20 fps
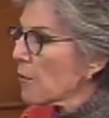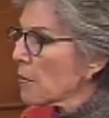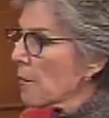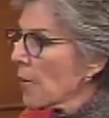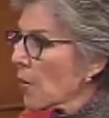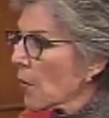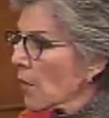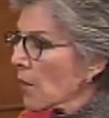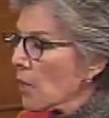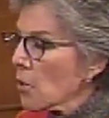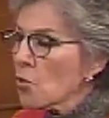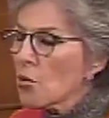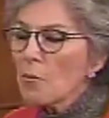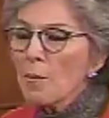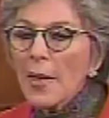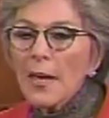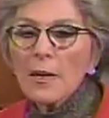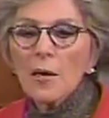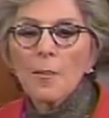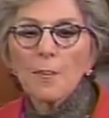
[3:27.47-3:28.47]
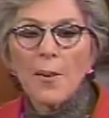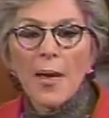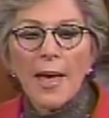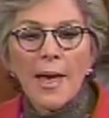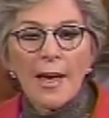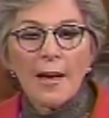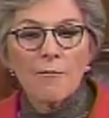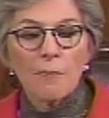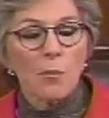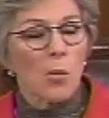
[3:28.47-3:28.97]
America who make up
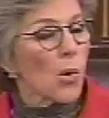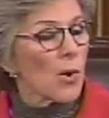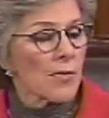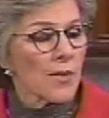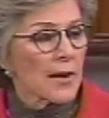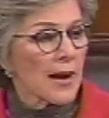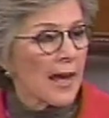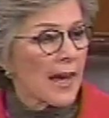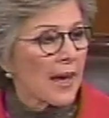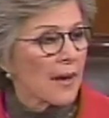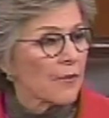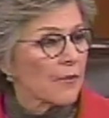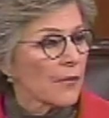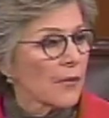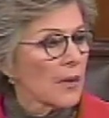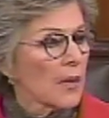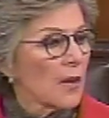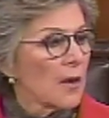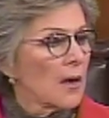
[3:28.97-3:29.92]
more than half,